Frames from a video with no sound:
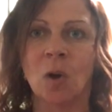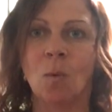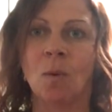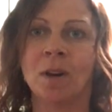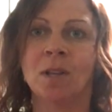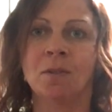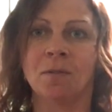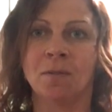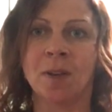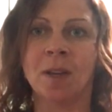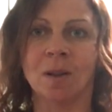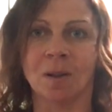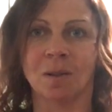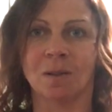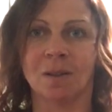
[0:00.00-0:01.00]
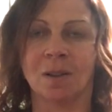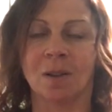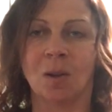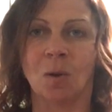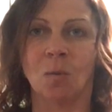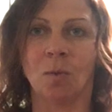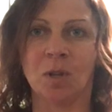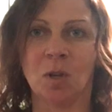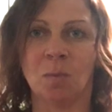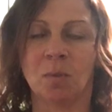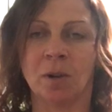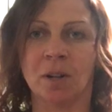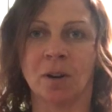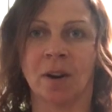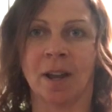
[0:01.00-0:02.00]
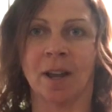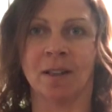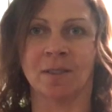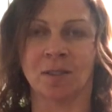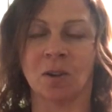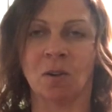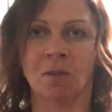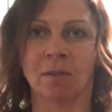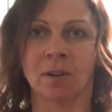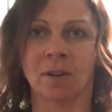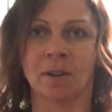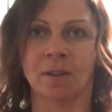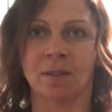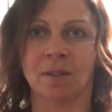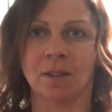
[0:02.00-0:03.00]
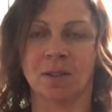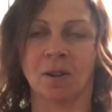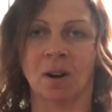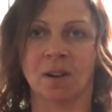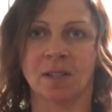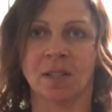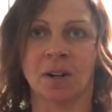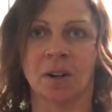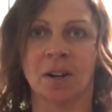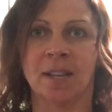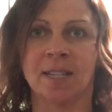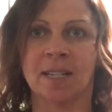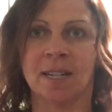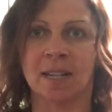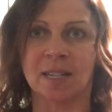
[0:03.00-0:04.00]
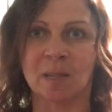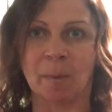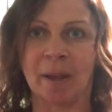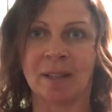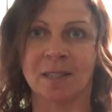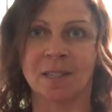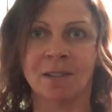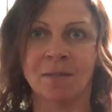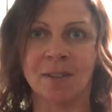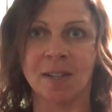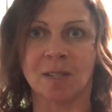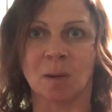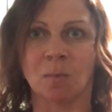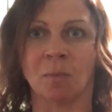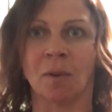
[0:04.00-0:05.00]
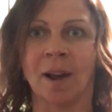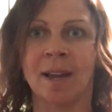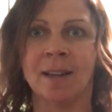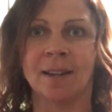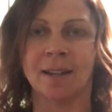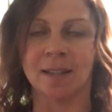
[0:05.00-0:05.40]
What do you feel when you put your hands over this heart center? Is it expansive? Is it bright?